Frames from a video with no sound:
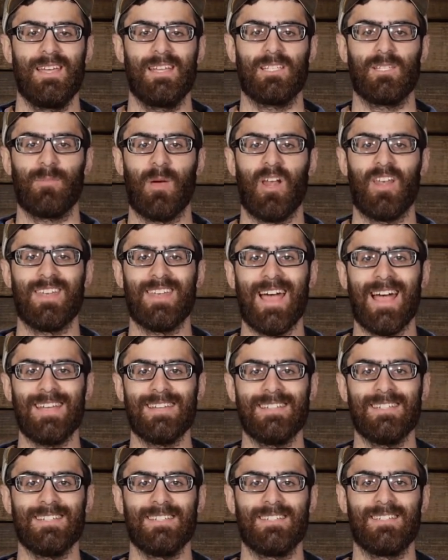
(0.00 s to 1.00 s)
It's about
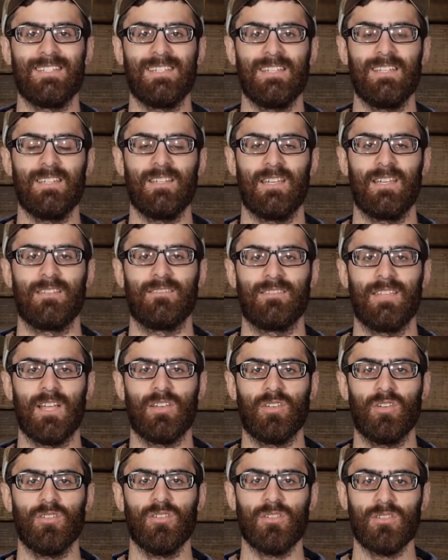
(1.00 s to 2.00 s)
90D in
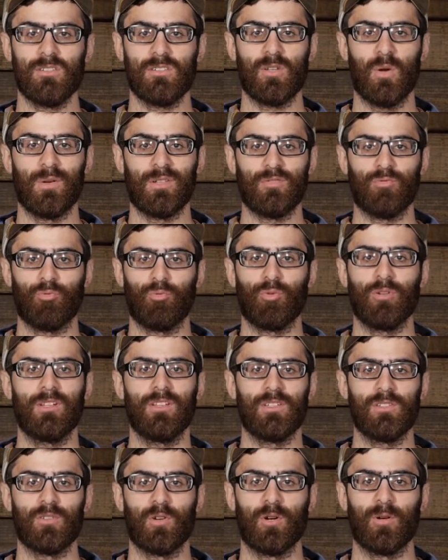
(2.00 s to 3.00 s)
denier, so it's
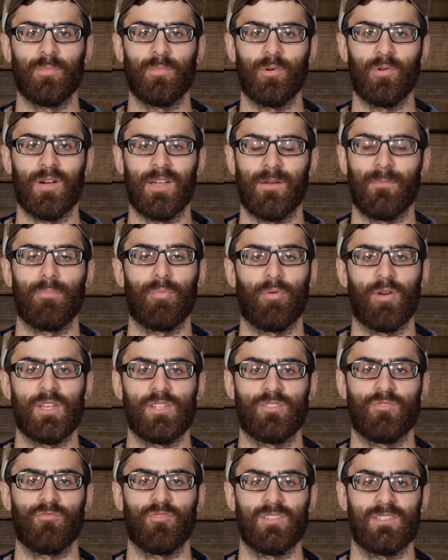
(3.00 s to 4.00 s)
really durable and
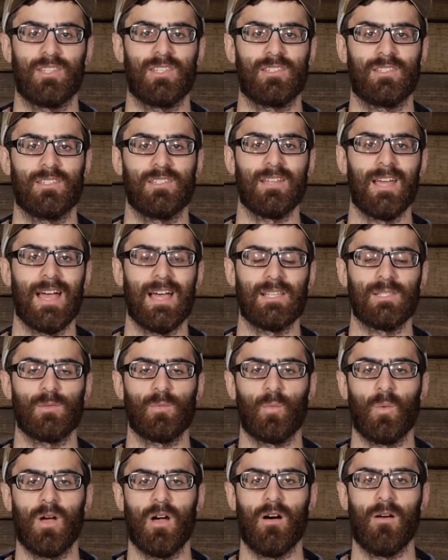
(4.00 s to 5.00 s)
abrasion resistant
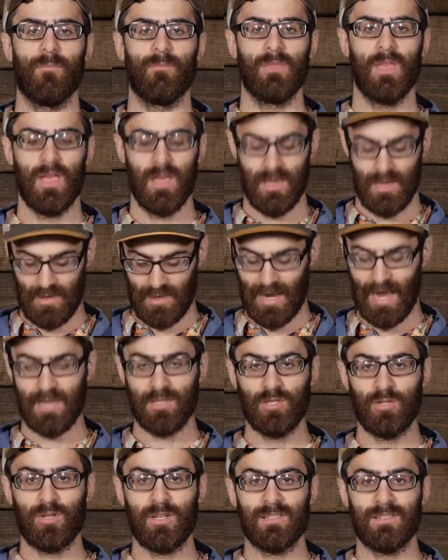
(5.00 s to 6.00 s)
as well.
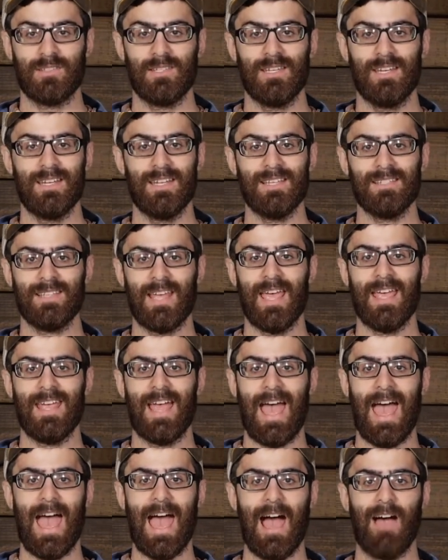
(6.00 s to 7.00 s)
As you can see, it is a
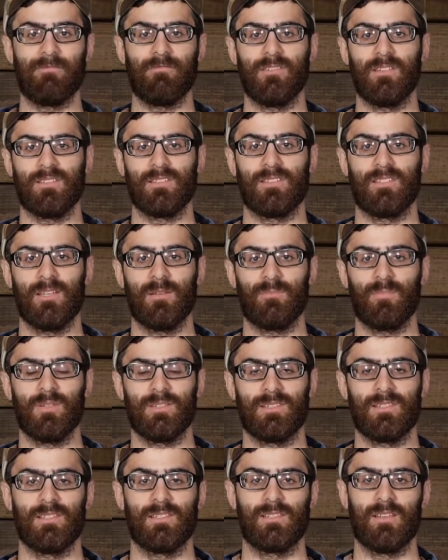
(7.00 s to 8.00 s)
half
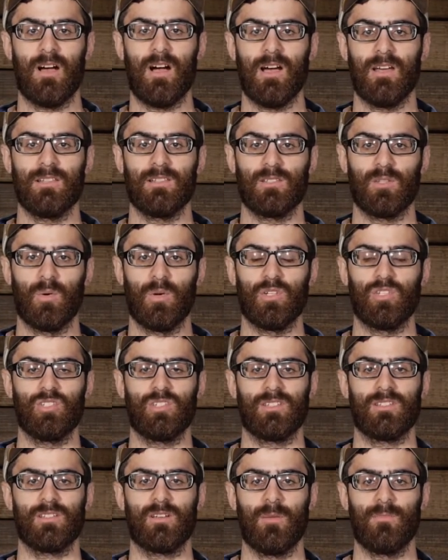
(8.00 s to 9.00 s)
zip design, so it
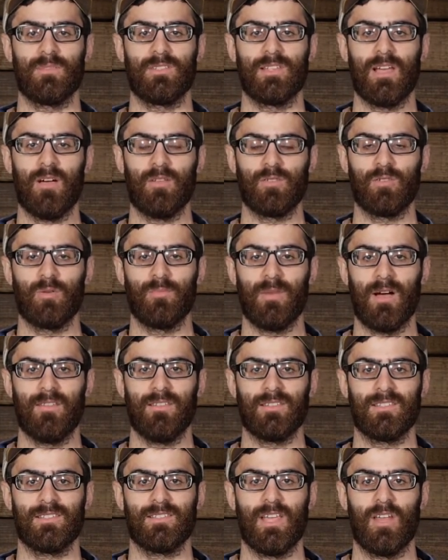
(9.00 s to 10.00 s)
just comes down to about
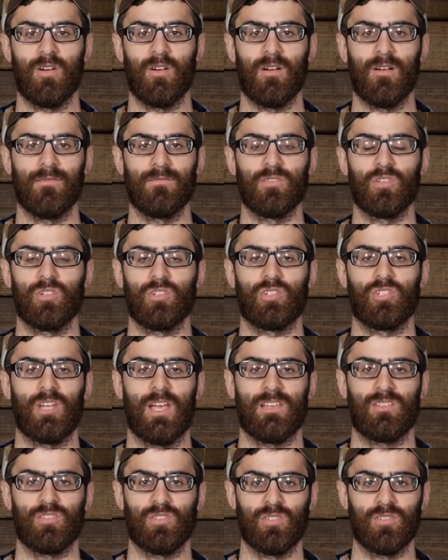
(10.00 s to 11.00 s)
the center of your
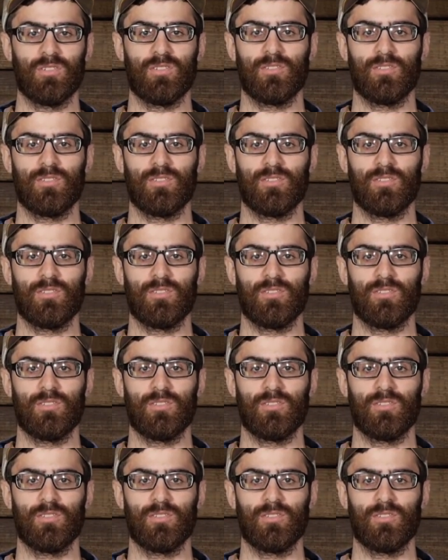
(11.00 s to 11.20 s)
chest or your